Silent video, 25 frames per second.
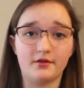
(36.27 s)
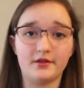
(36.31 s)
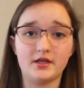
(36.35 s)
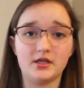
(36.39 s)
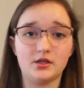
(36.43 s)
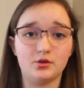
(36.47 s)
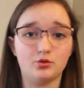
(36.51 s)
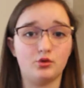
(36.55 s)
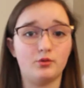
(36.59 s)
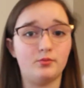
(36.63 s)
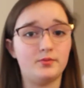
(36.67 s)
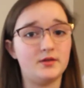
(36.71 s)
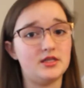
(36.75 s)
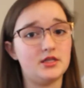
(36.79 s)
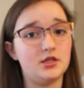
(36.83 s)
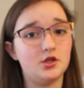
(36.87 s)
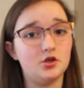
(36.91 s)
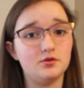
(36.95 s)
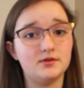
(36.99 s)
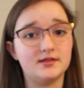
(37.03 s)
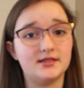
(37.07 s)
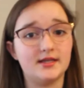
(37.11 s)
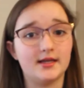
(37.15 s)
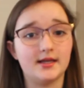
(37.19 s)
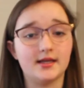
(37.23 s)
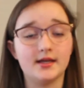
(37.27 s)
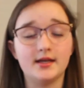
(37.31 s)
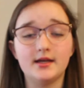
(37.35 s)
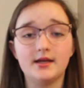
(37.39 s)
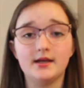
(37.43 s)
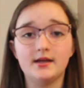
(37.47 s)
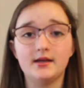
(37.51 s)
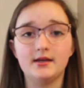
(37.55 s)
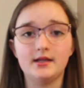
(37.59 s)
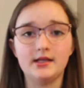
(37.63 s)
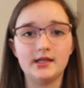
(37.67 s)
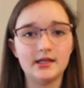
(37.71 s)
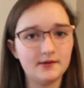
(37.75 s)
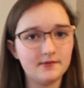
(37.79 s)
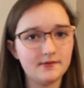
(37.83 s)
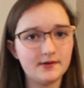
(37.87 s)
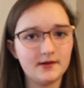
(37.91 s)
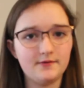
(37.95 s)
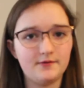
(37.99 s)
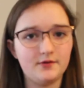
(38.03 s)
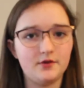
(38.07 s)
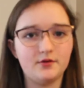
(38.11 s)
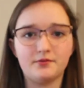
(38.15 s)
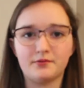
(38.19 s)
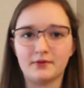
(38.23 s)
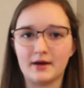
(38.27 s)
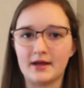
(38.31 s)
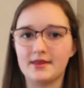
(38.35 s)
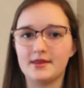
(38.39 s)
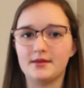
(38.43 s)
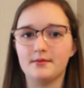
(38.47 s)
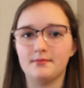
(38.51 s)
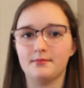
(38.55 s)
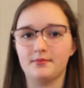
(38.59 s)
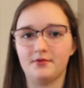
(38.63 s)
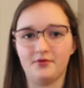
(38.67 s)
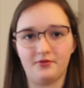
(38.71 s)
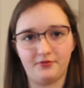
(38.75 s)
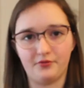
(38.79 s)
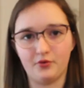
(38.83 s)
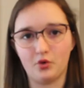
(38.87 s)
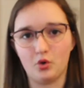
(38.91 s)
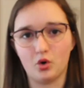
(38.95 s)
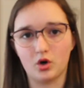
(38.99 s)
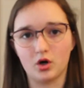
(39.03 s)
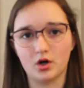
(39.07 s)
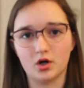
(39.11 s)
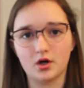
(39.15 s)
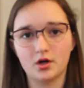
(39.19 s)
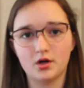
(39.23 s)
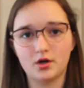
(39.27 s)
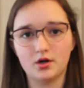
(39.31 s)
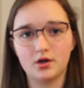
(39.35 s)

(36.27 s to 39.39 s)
that you will be using, even if you've read them before.